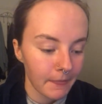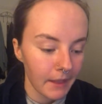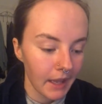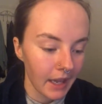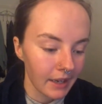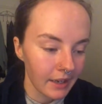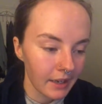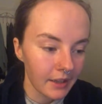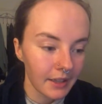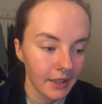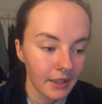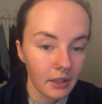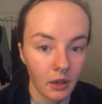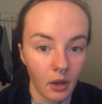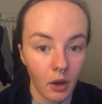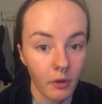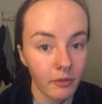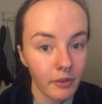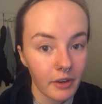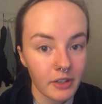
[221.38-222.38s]
And I think a
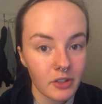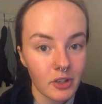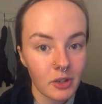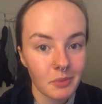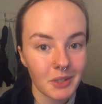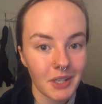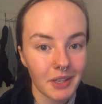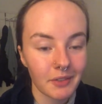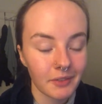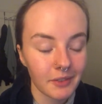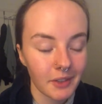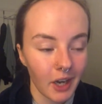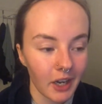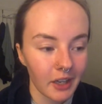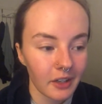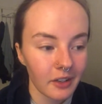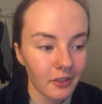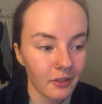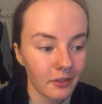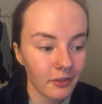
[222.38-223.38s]
lot of friendships have
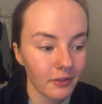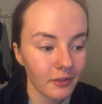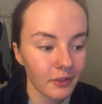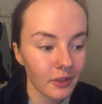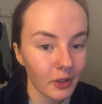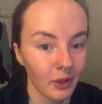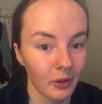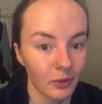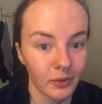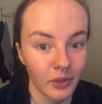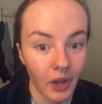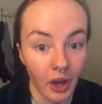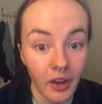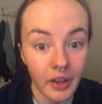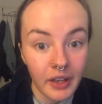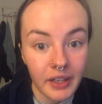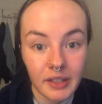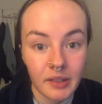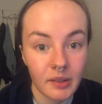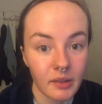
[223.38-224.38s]
kind of,
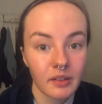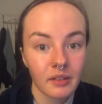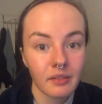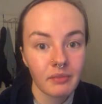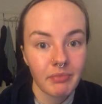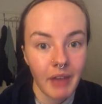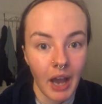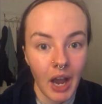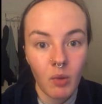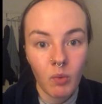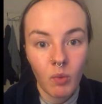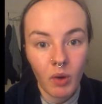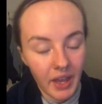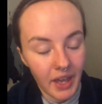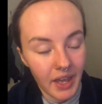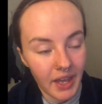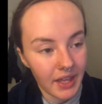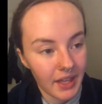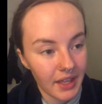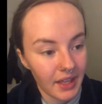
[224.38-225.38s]
died that
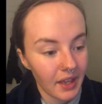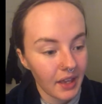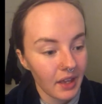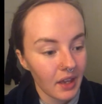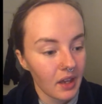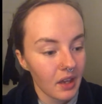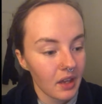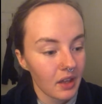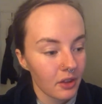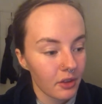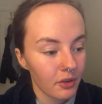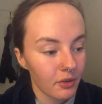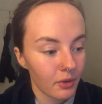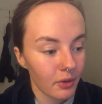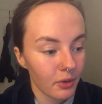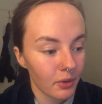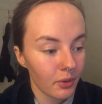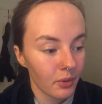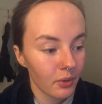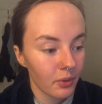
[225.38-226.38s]
way
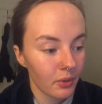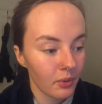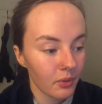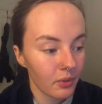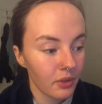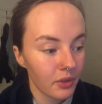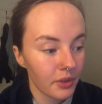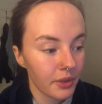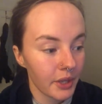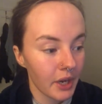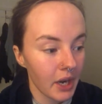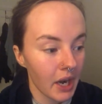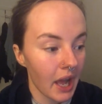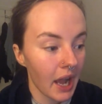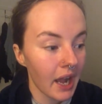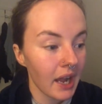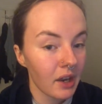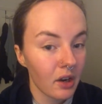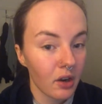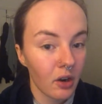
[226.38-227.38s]
through the
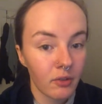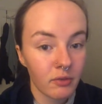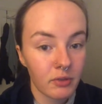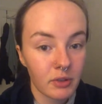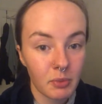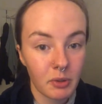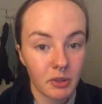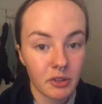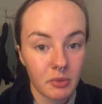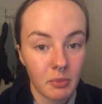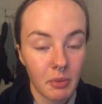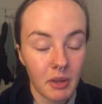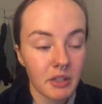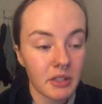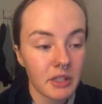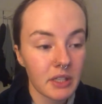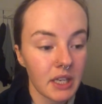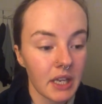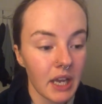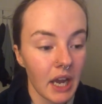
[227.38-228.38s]
lack of
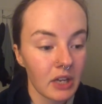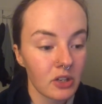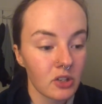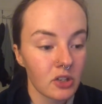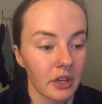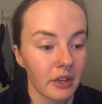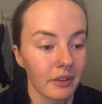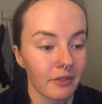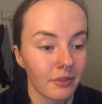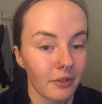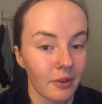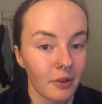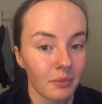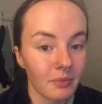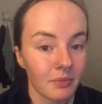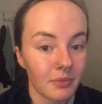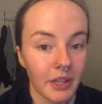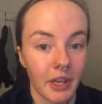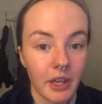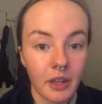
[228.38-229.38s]
responsibility actually from
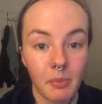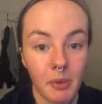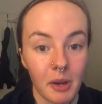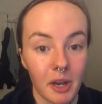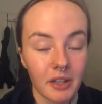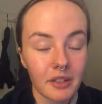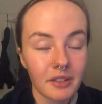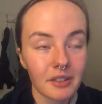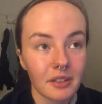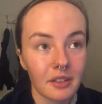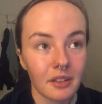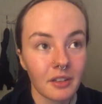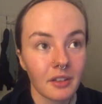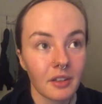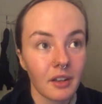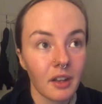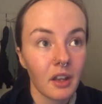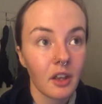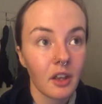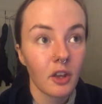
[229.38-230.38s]
the other person,
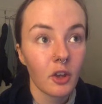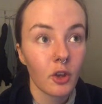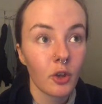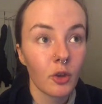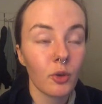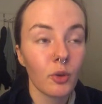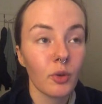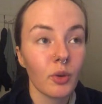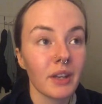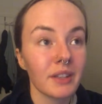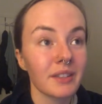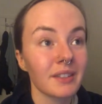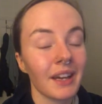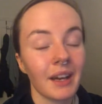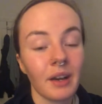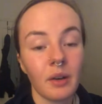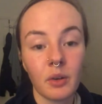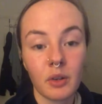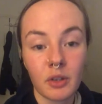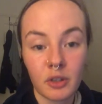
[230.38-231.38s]
who has
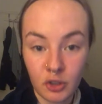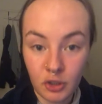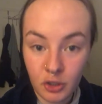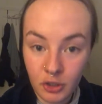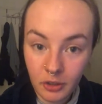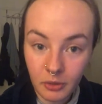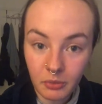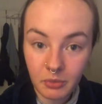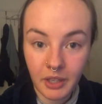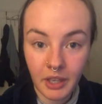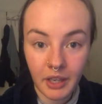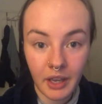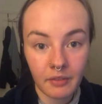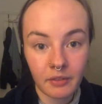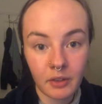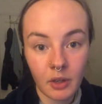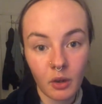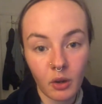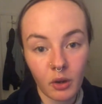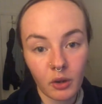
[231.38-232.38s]
now assumed they have
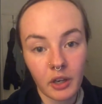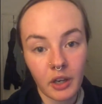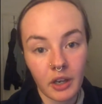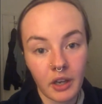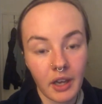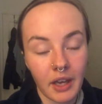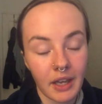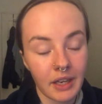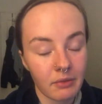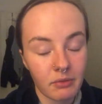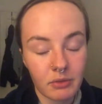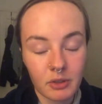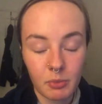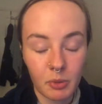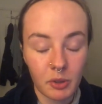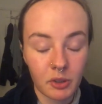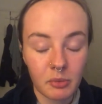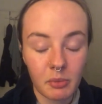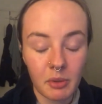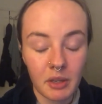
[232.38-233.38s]
no longer any
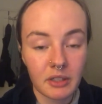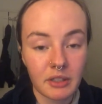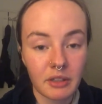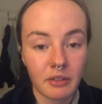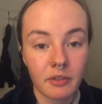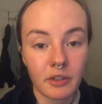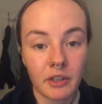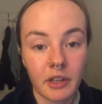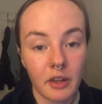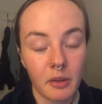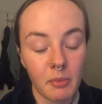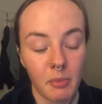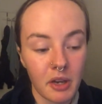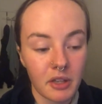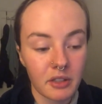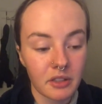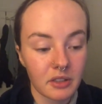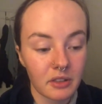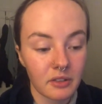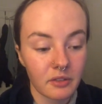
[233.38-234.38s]
responsibility for the other
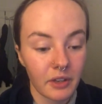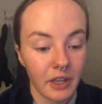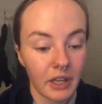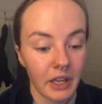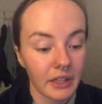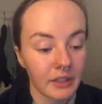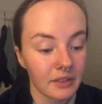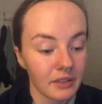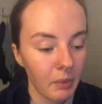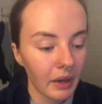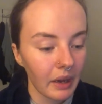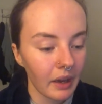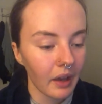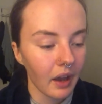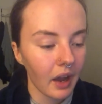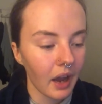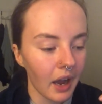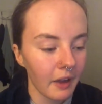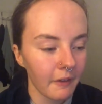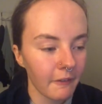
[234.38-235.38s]
person's feelings. But
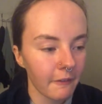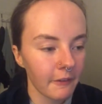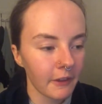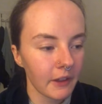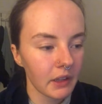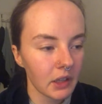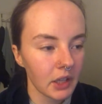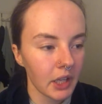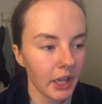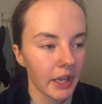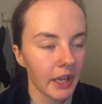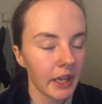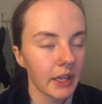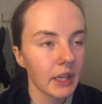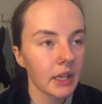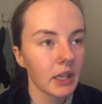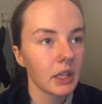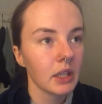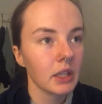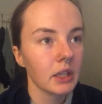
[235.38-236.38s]
I feel like
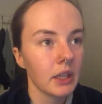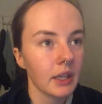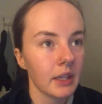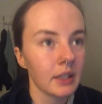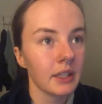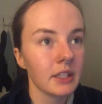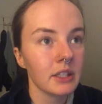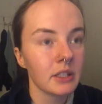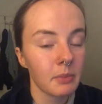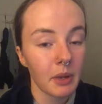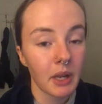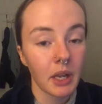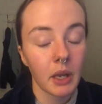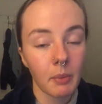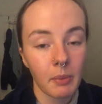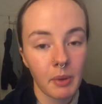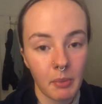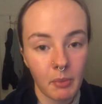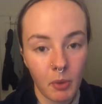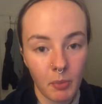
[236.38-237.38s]
there needs to be a little
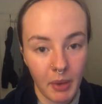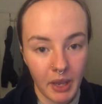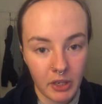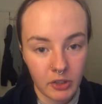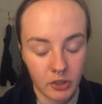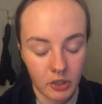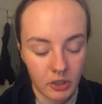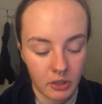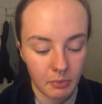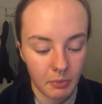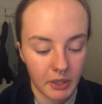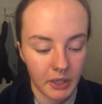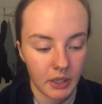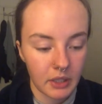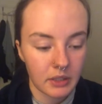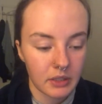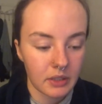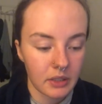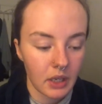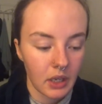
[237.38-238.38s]
bit more patience,
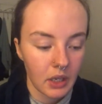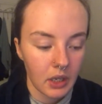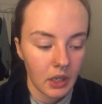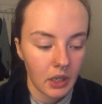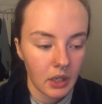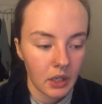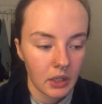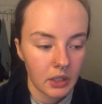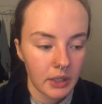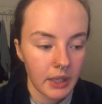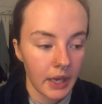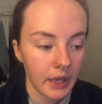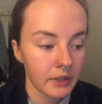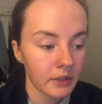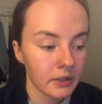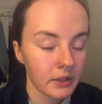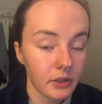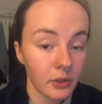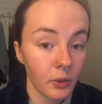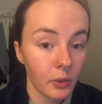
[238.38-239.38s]
because
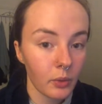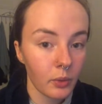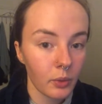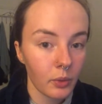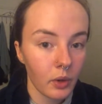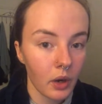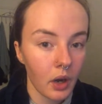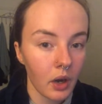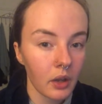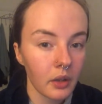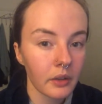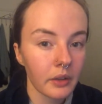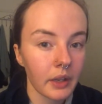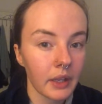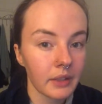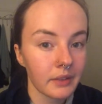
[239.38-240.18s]
yes, you aren't